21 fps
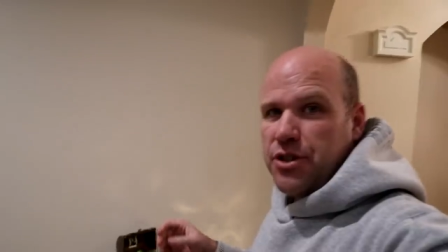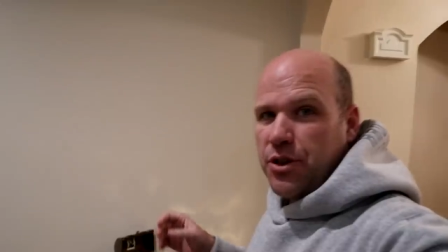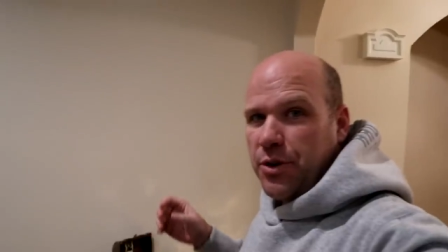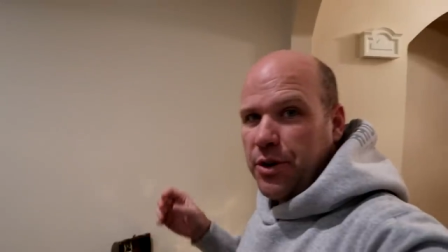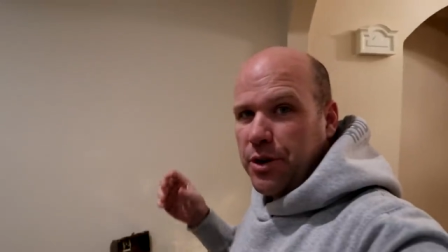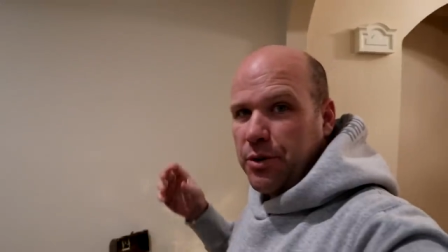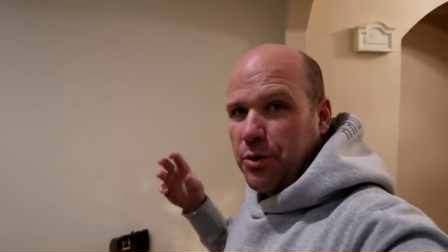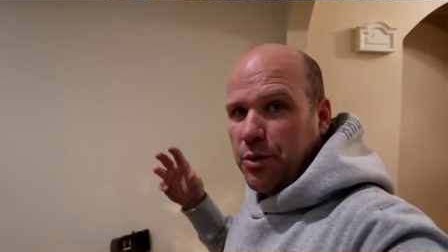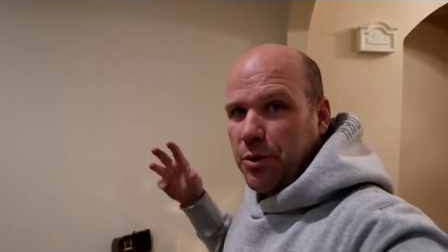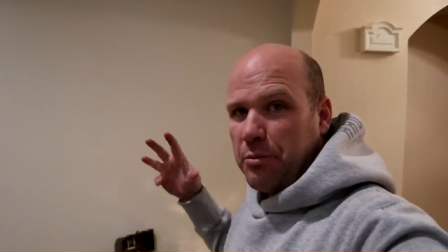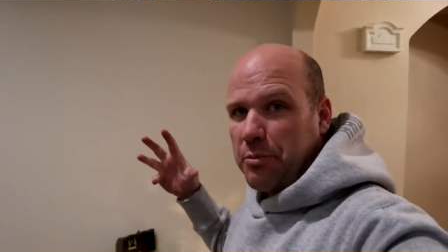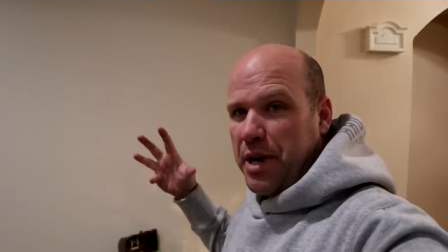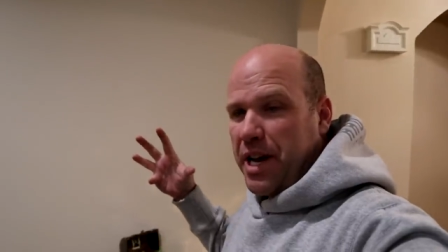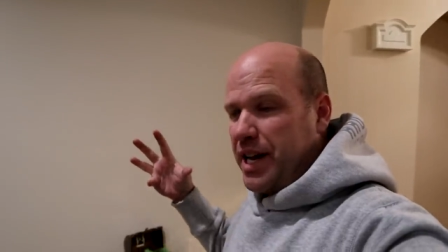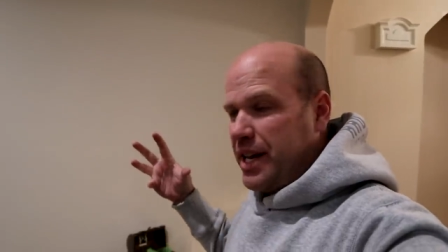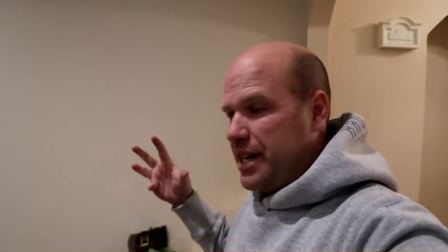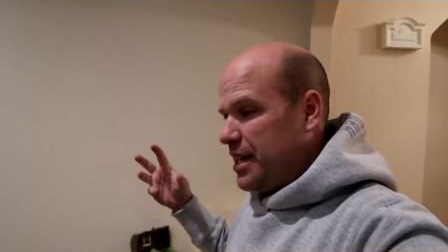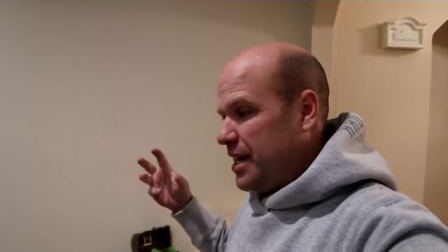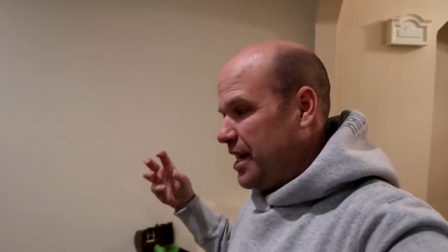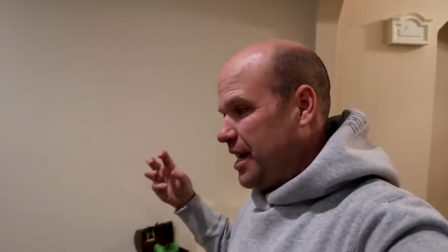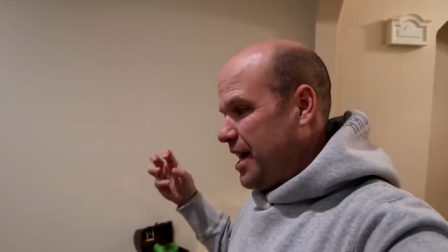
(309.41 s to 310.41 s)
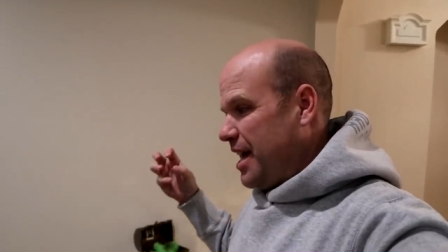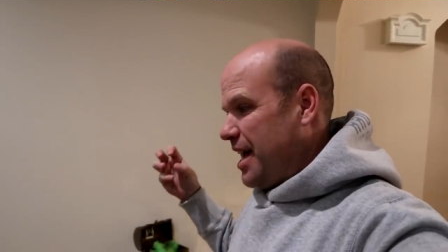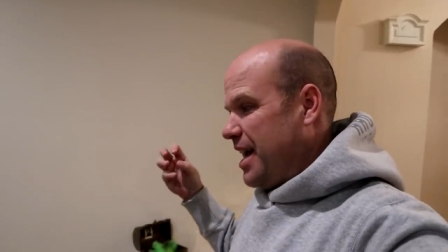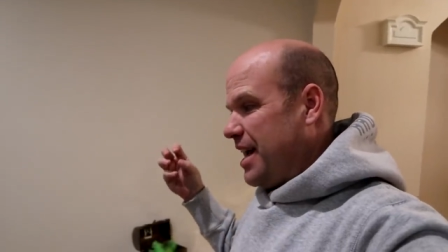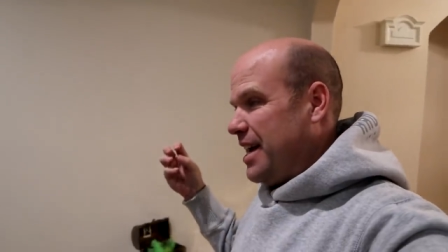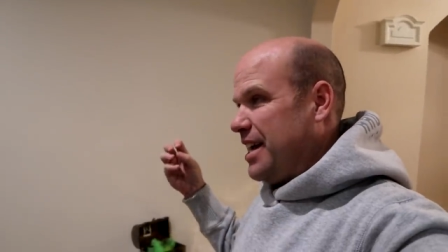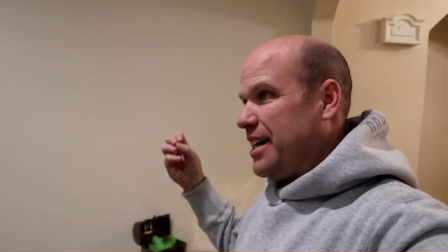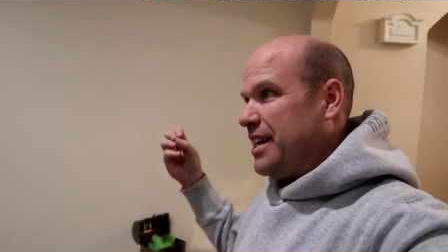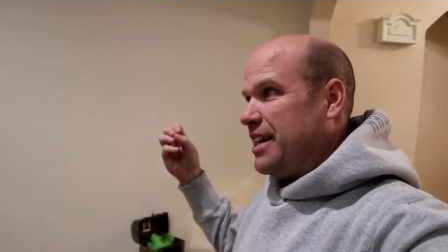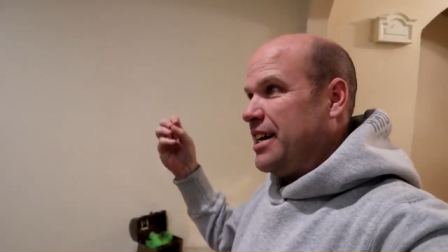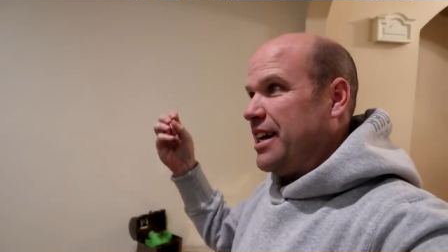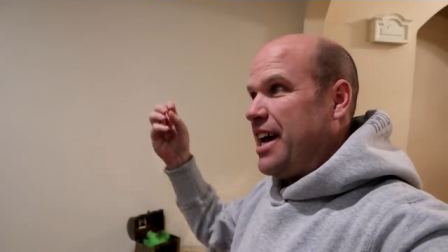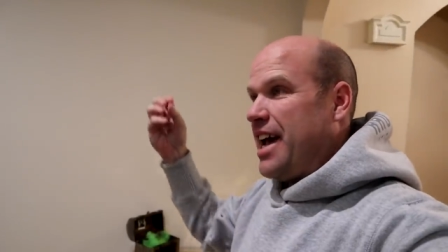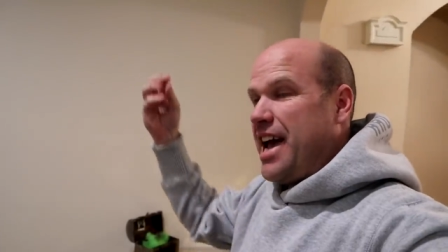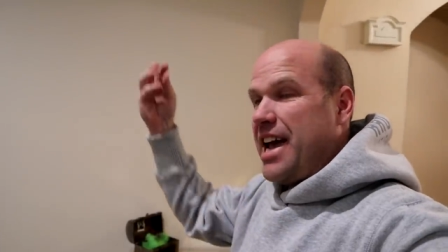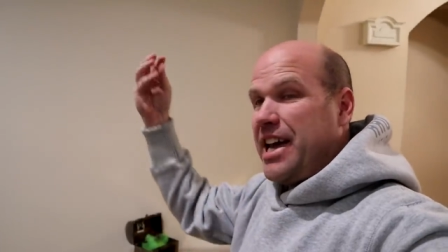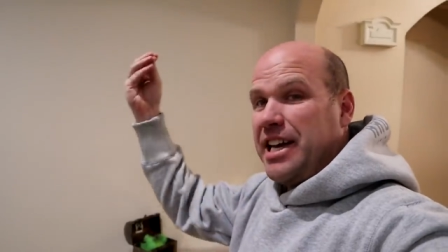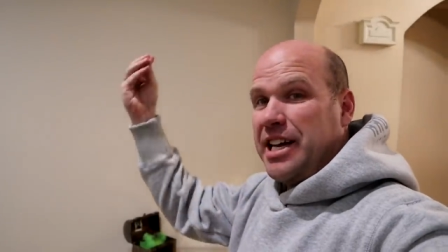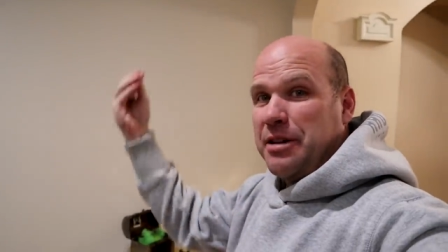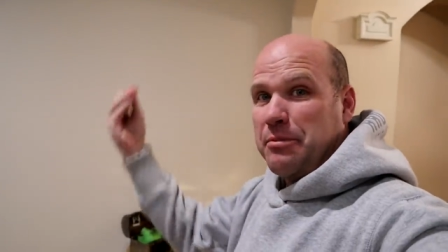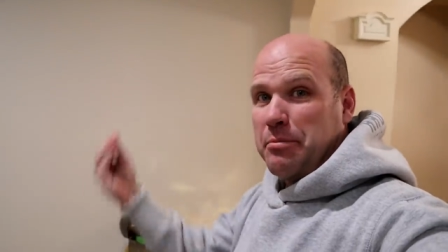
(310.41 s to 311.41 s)
So it will make a
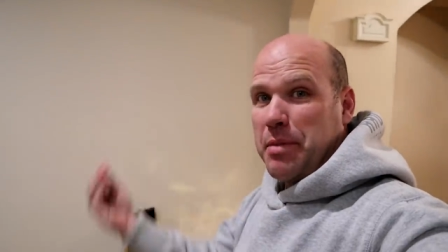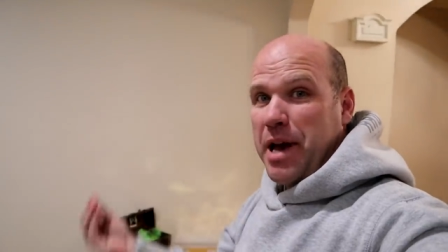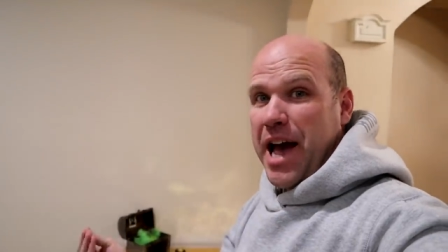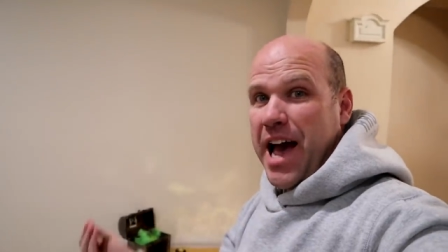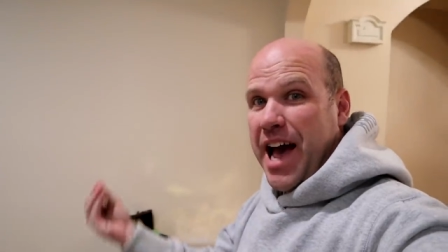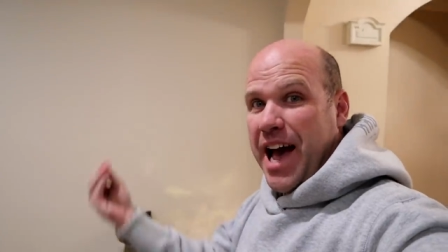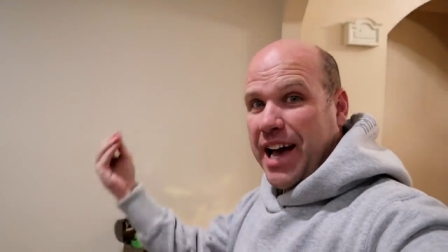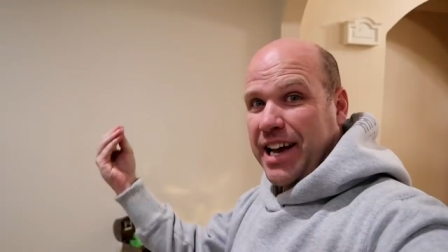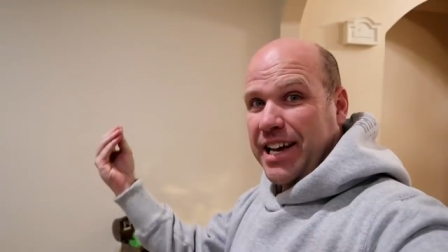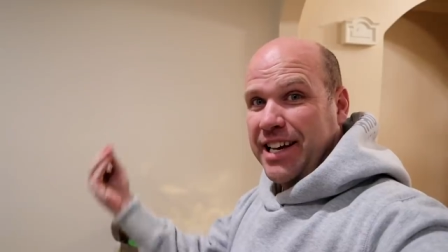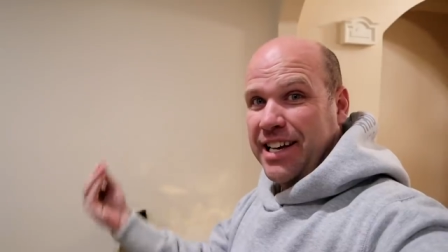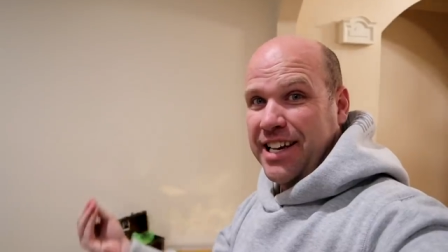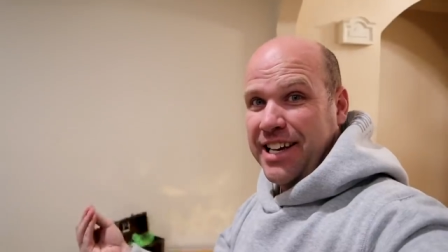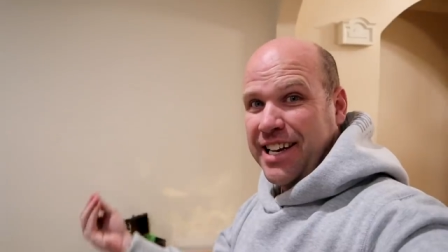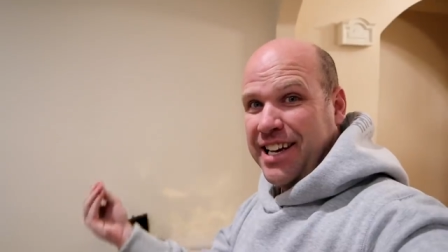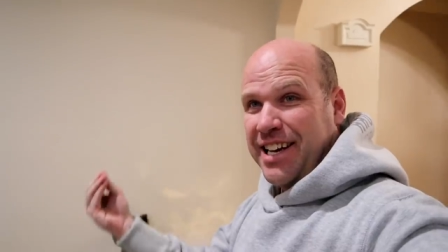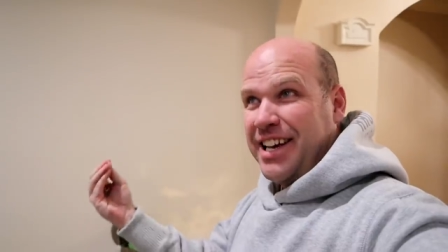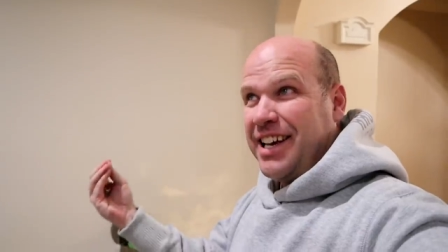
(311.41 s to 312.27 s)
hanging bag